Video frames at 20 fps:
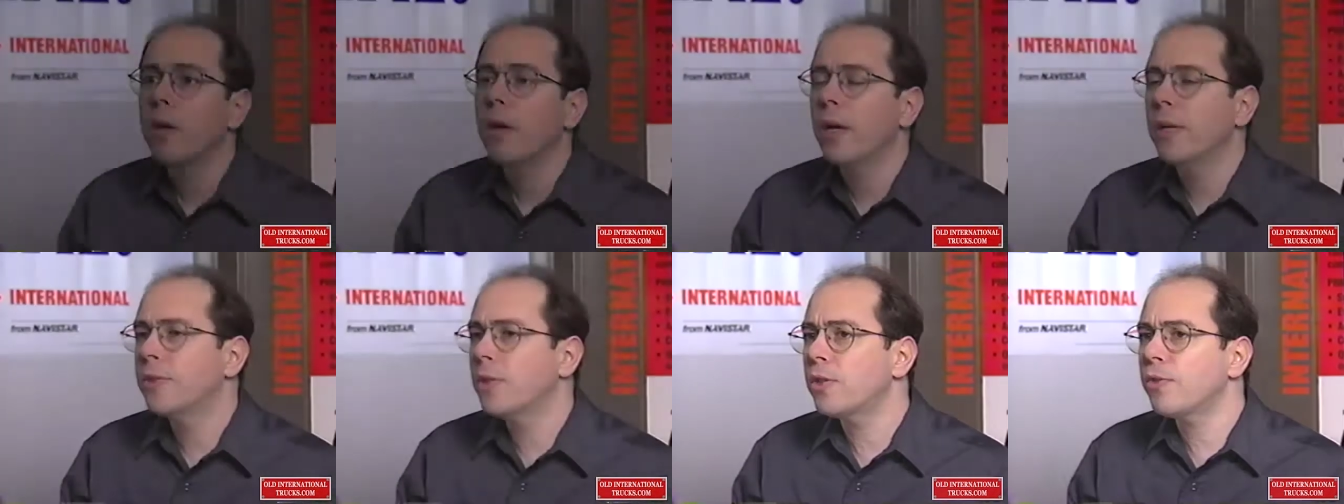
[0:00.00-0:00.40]

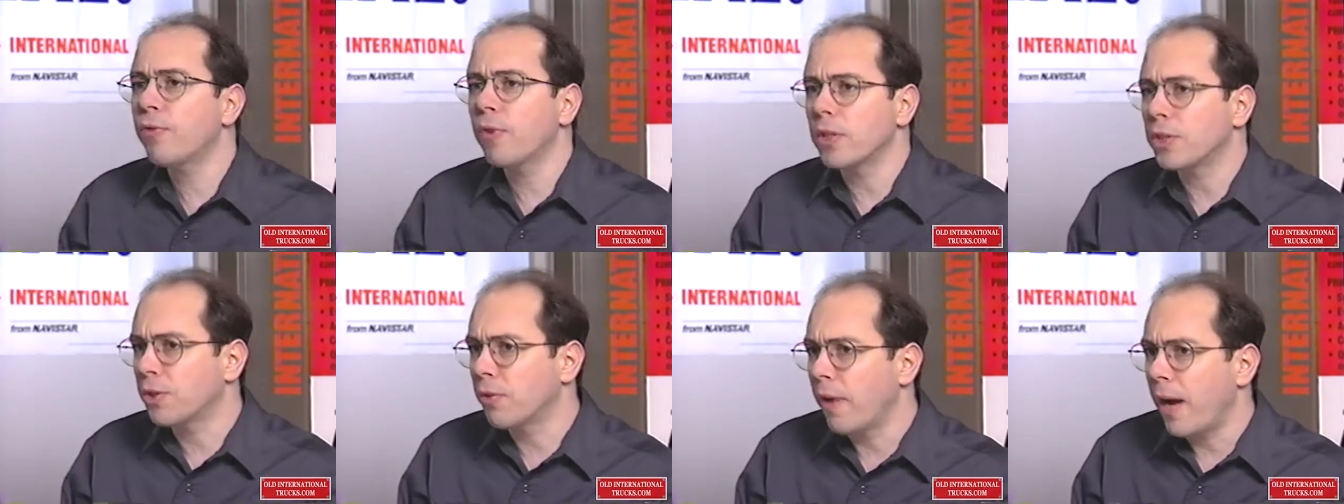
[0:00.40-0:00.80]
Is this
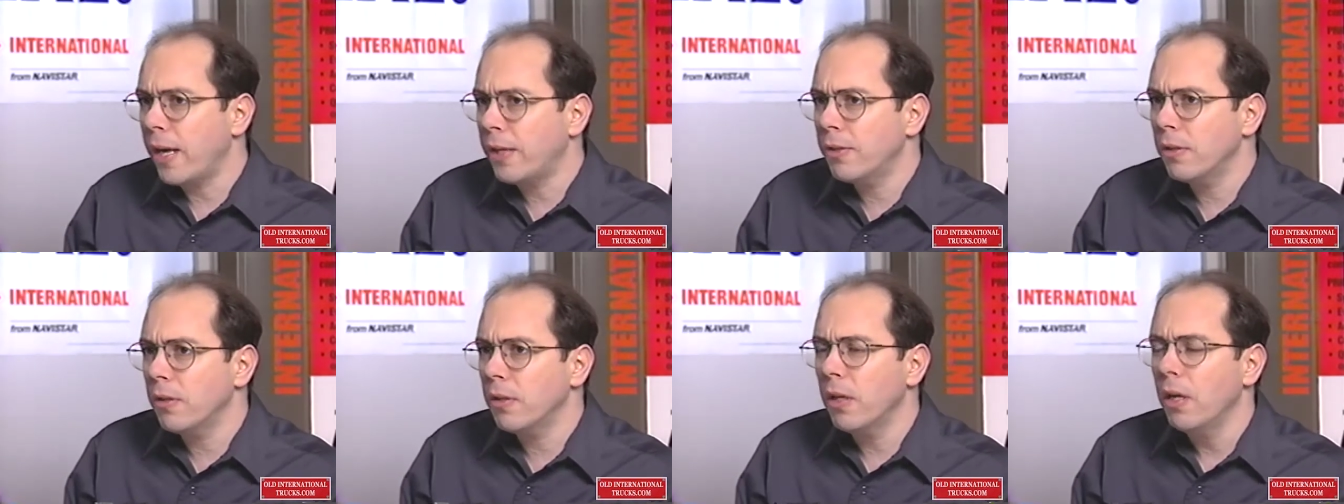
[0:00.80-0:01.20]
for a
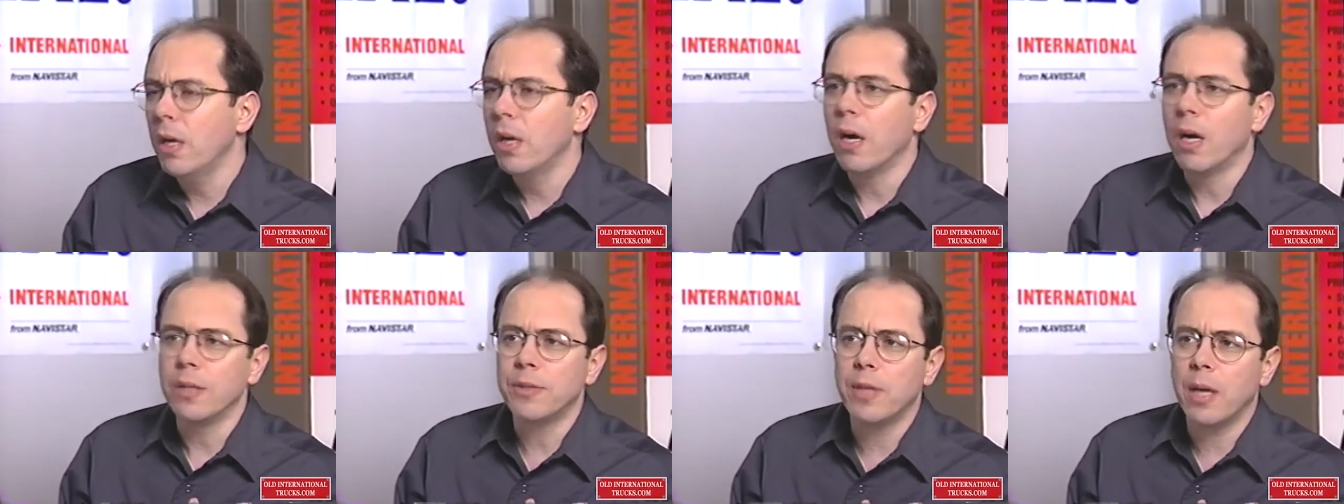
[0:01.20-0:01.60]
tractor,
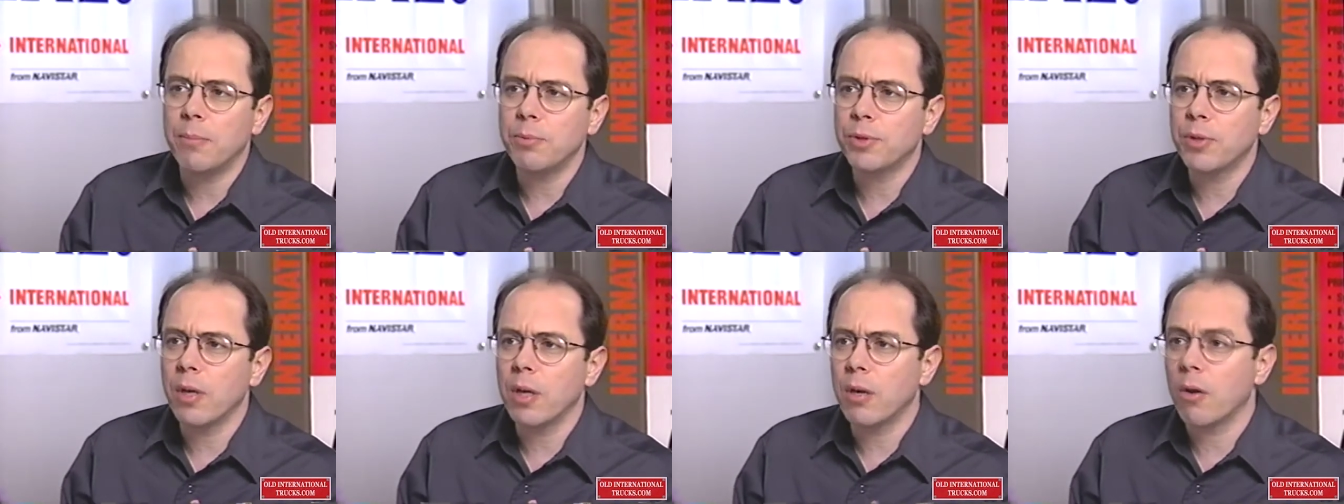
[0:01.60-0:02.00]
a
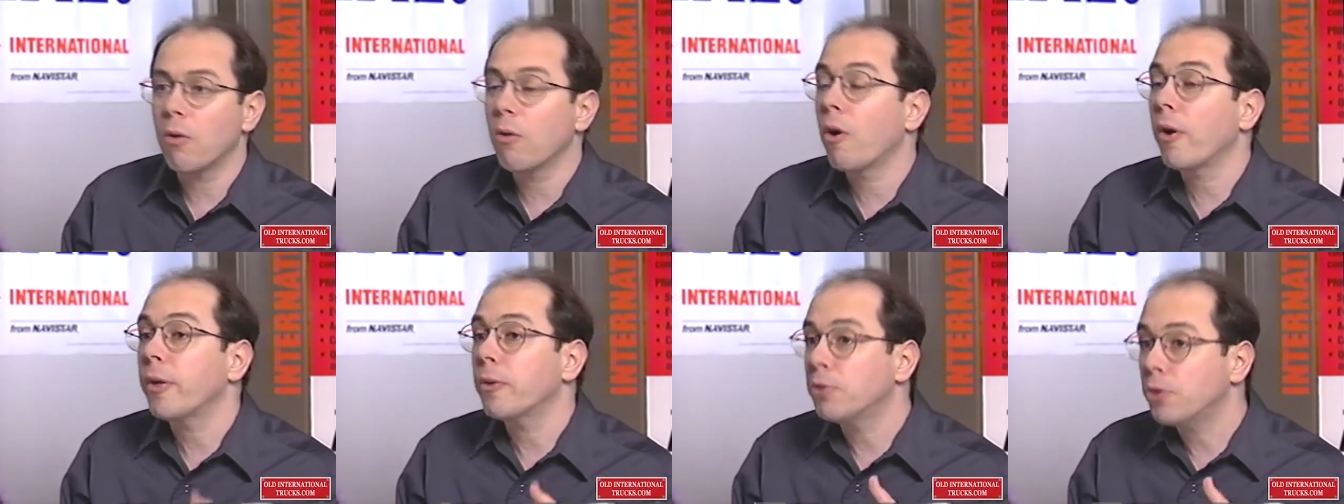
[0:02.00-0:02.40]
dump truck,
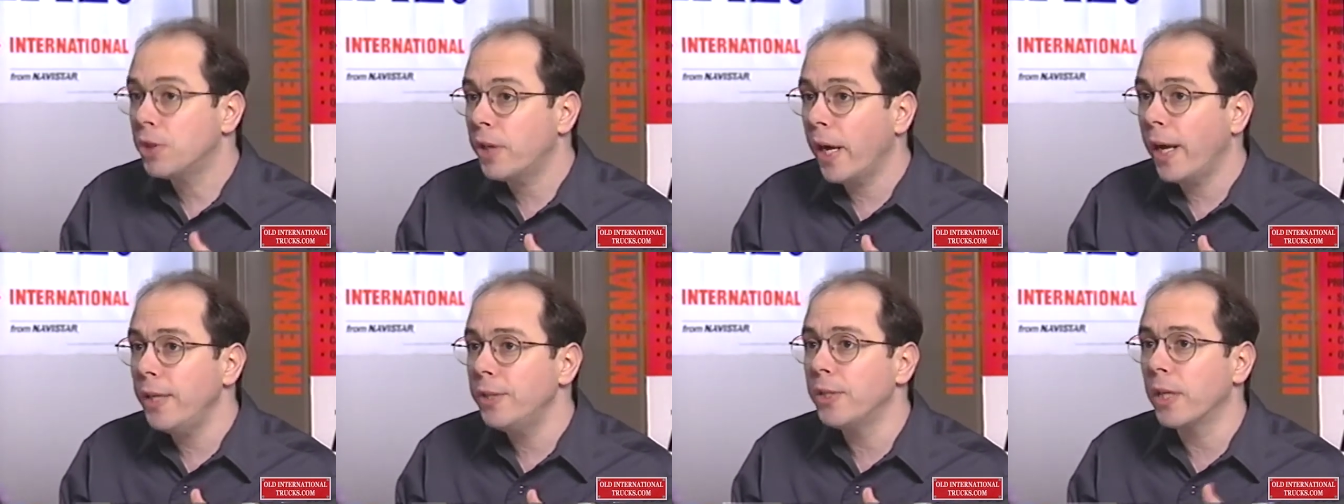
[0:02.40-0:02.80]
or are you
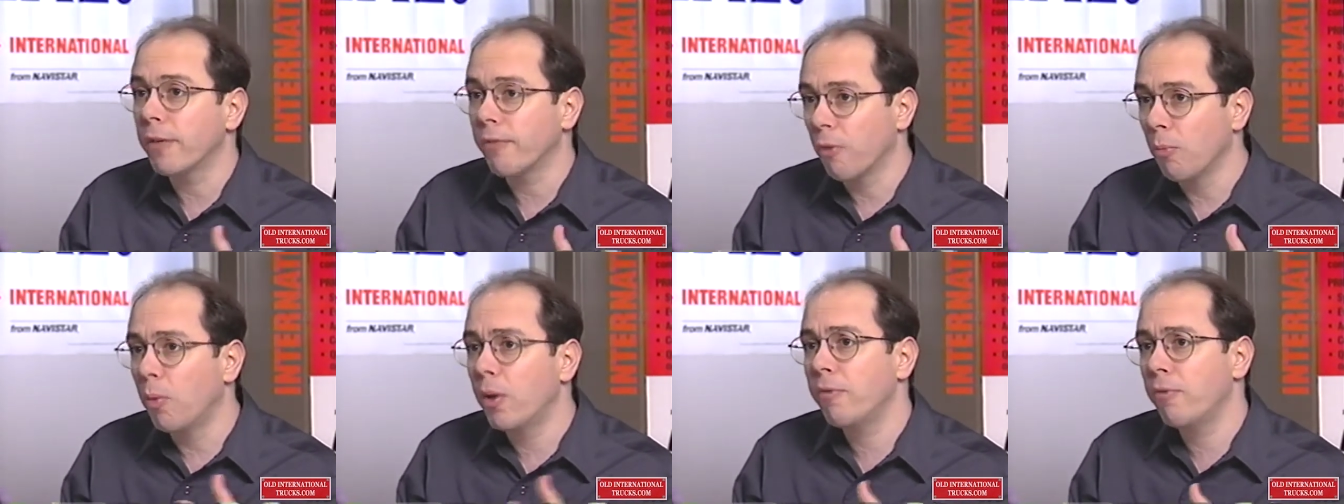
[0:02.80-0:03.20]
changing
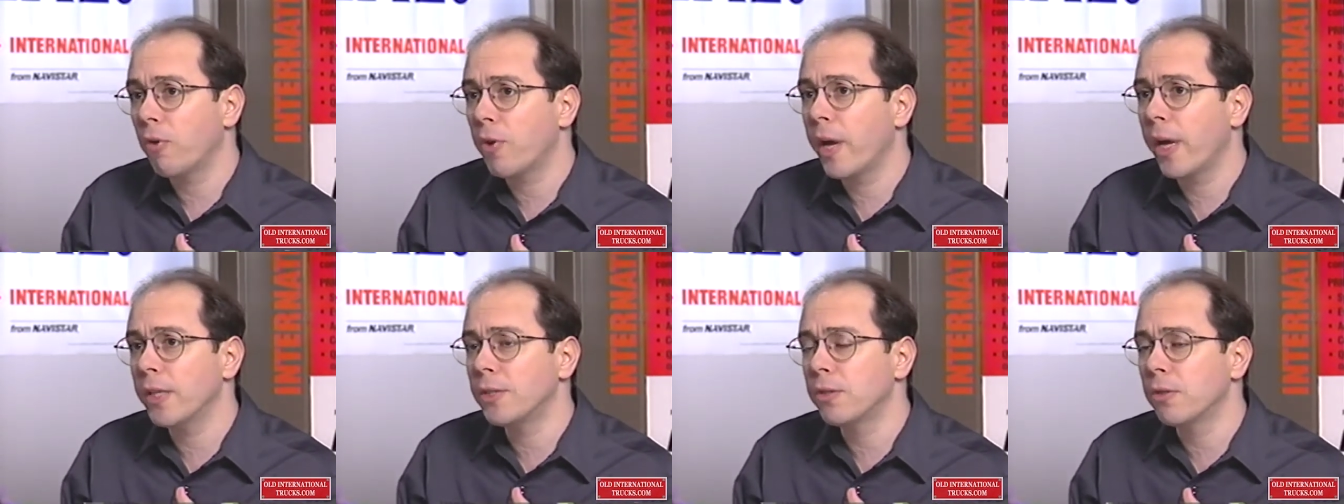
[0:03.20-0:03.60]
from one
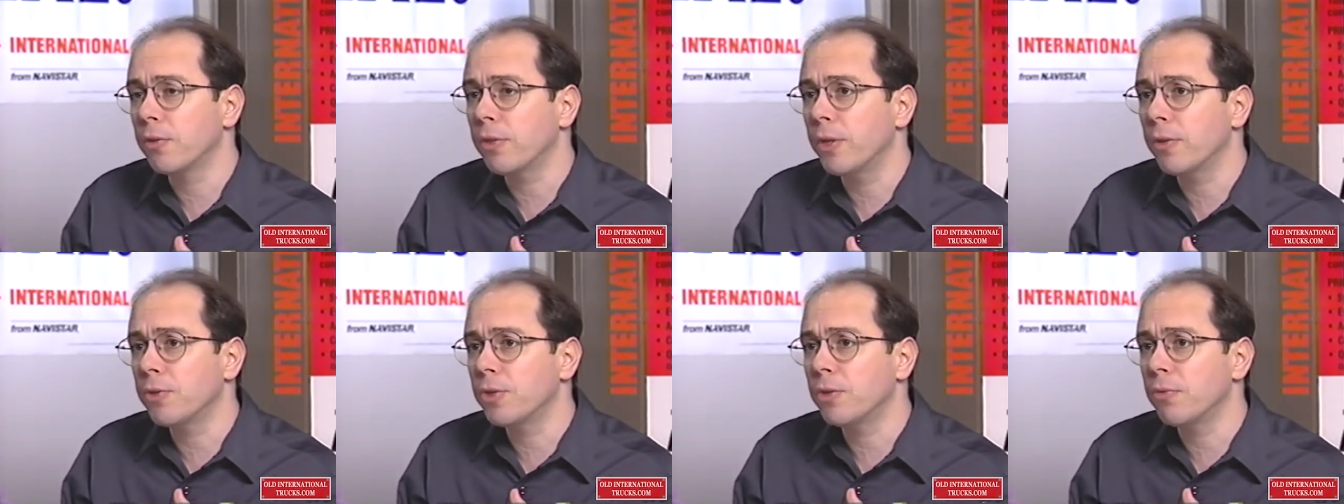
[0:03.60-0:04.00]
vocational
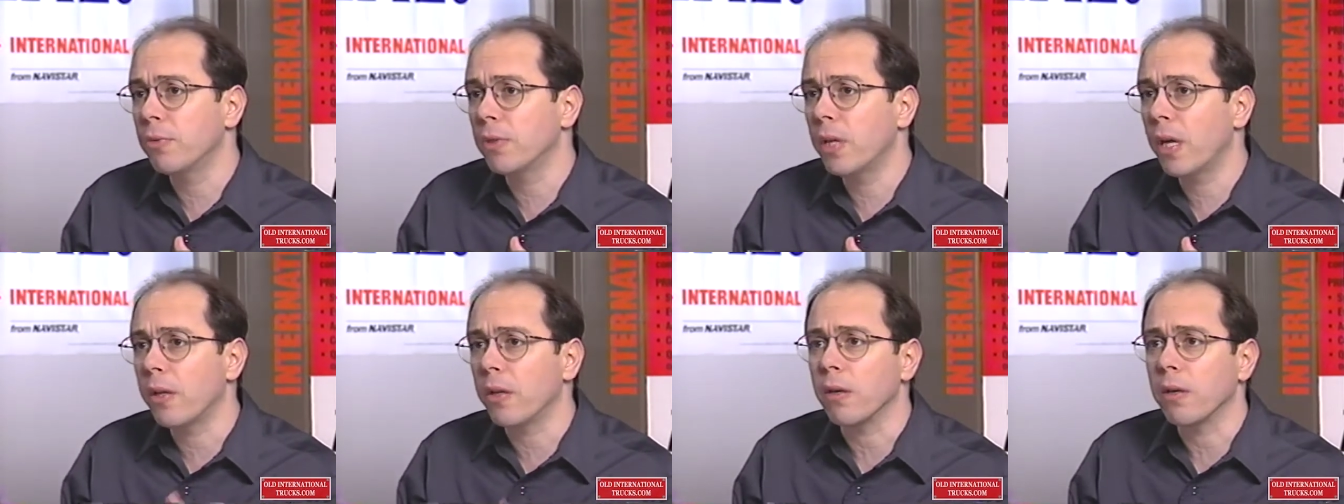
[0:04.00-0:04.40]
use to
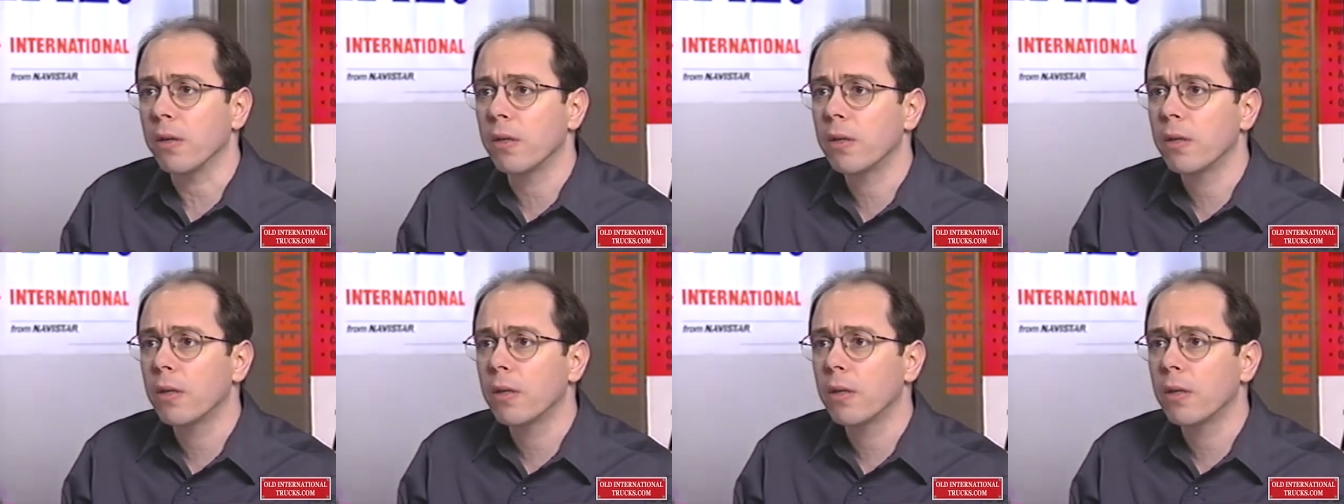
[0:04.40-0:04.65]
another?